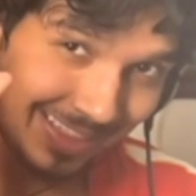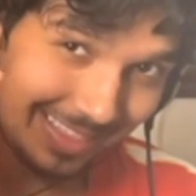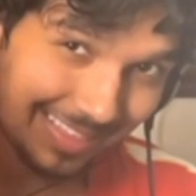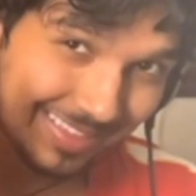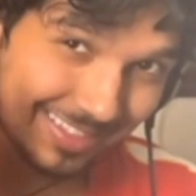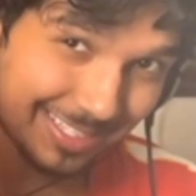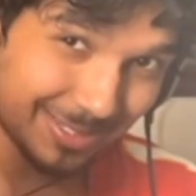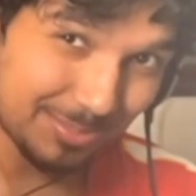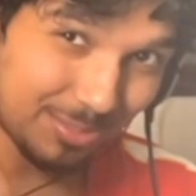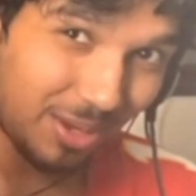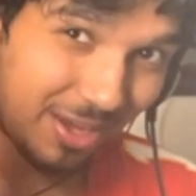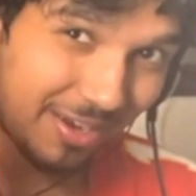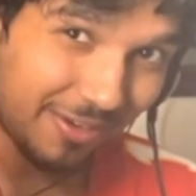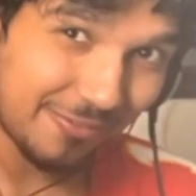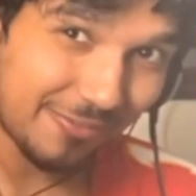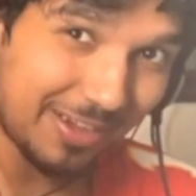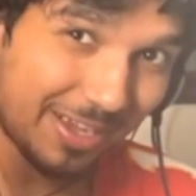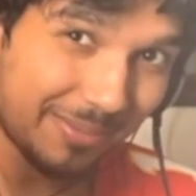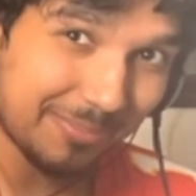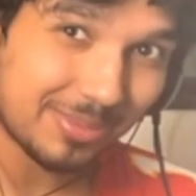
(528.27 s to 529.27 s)
the
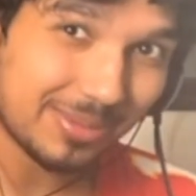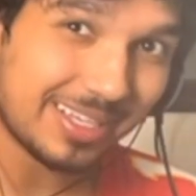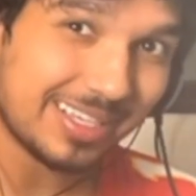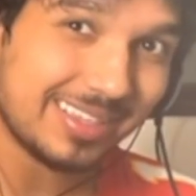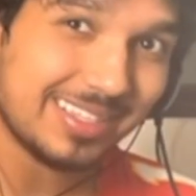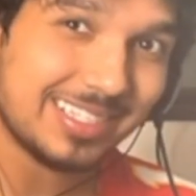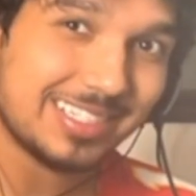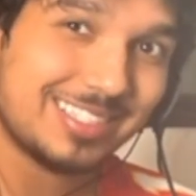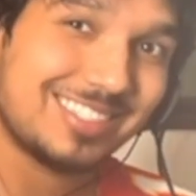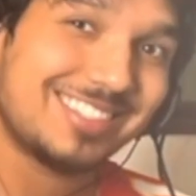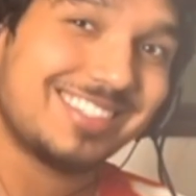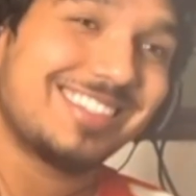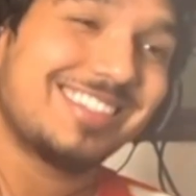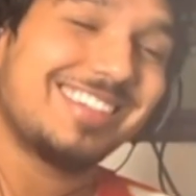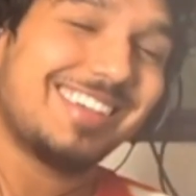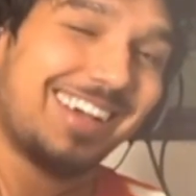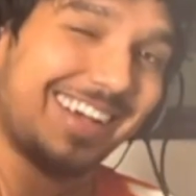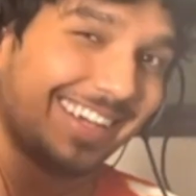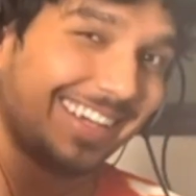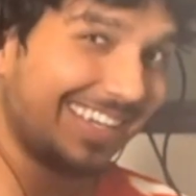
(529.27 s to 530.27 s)
Spotify playlist.
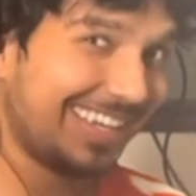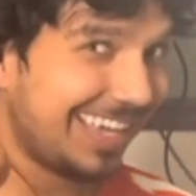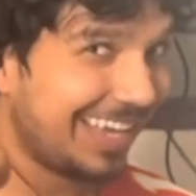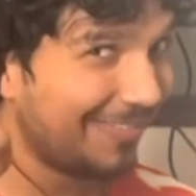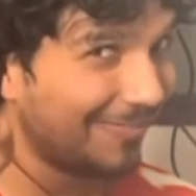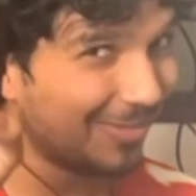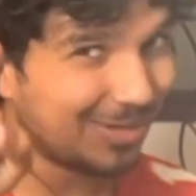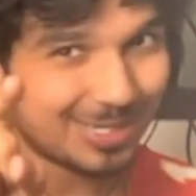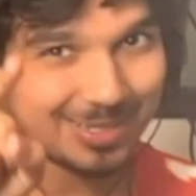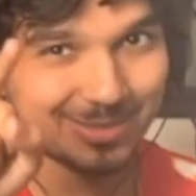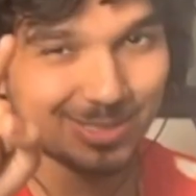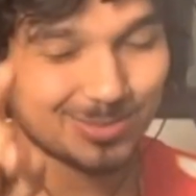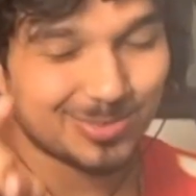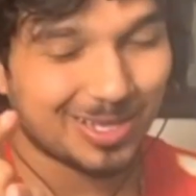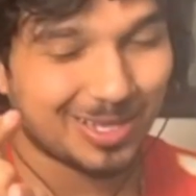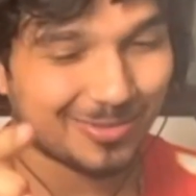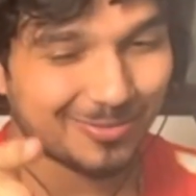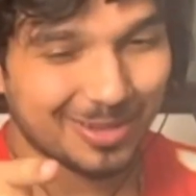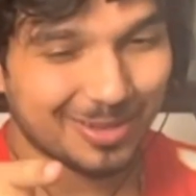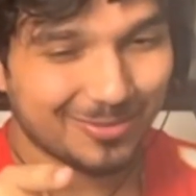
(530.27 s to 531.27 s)
I can't forgive
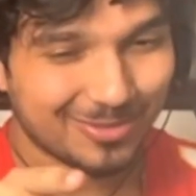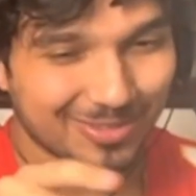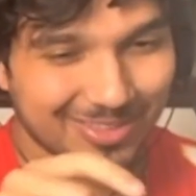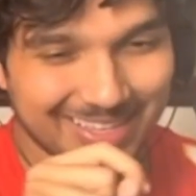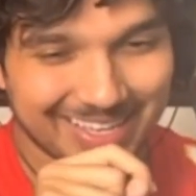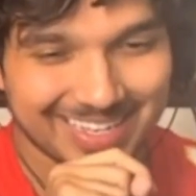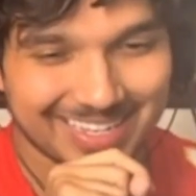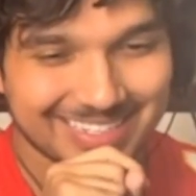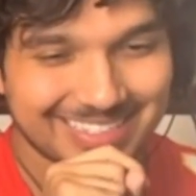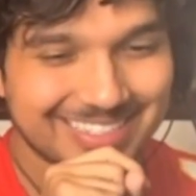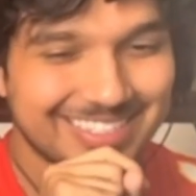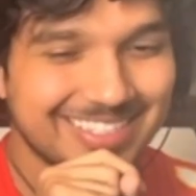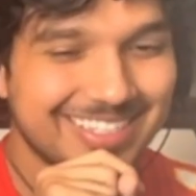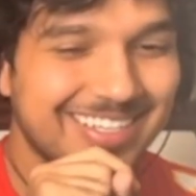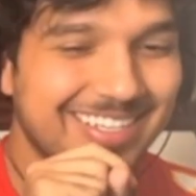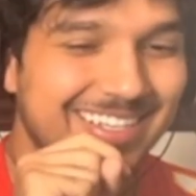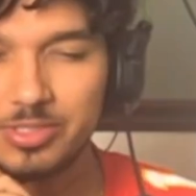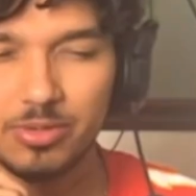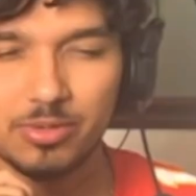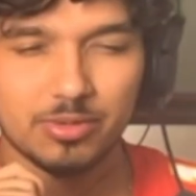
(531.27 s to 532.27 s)
Spotify for that.
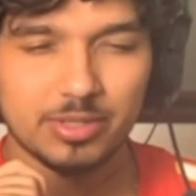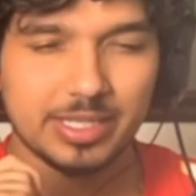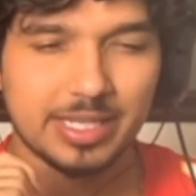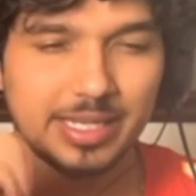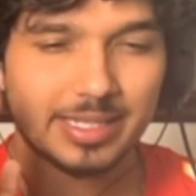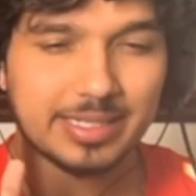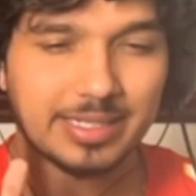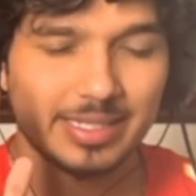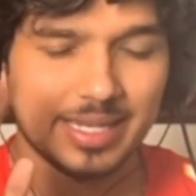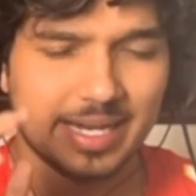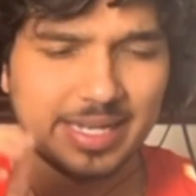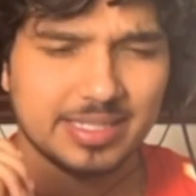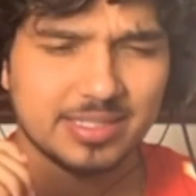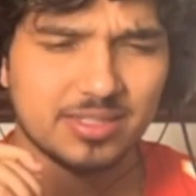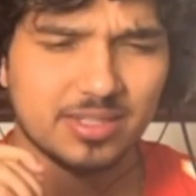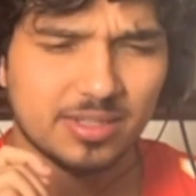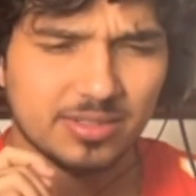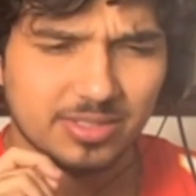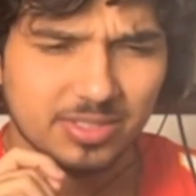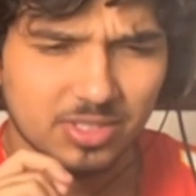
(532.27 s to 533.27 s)
So only got 9
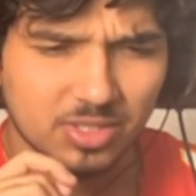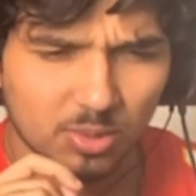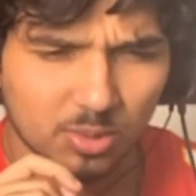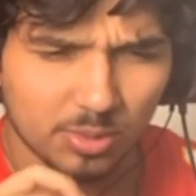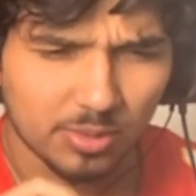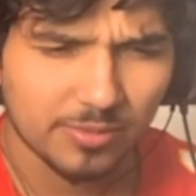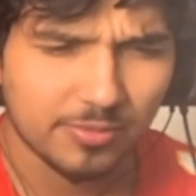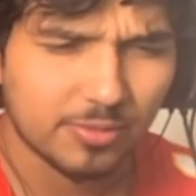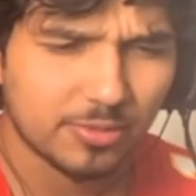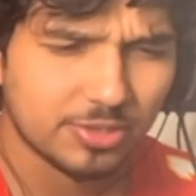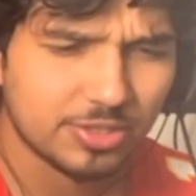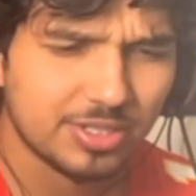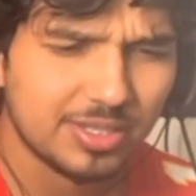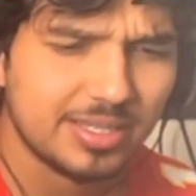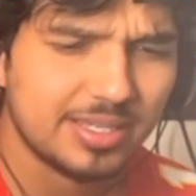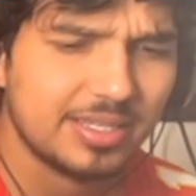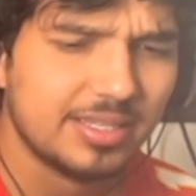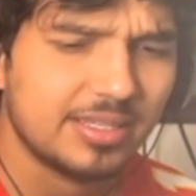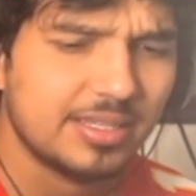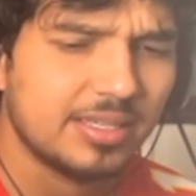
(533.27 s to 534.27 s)
songs in total,
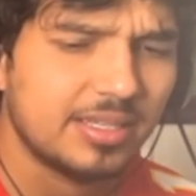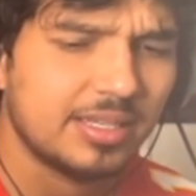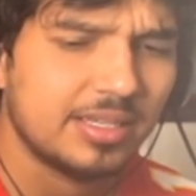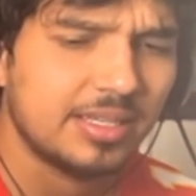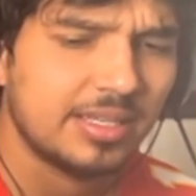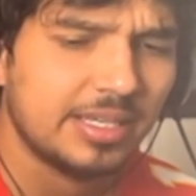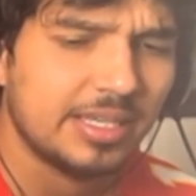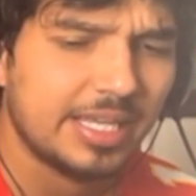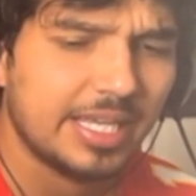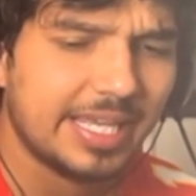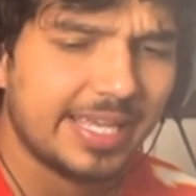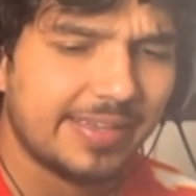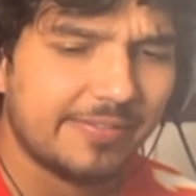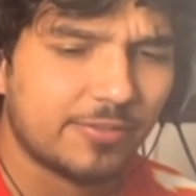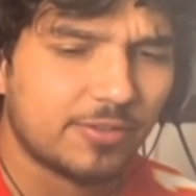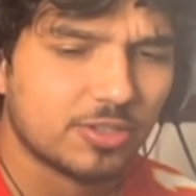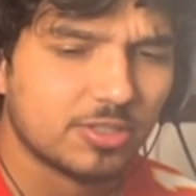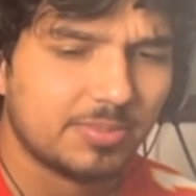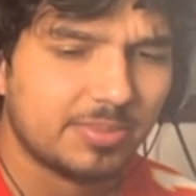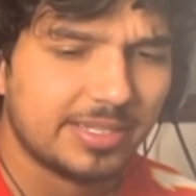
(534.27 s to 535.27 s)
unfortunately. In
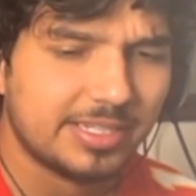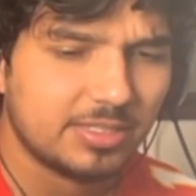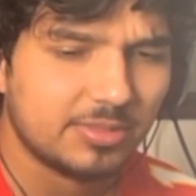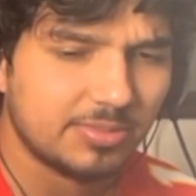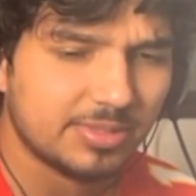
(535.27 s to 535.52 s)
first place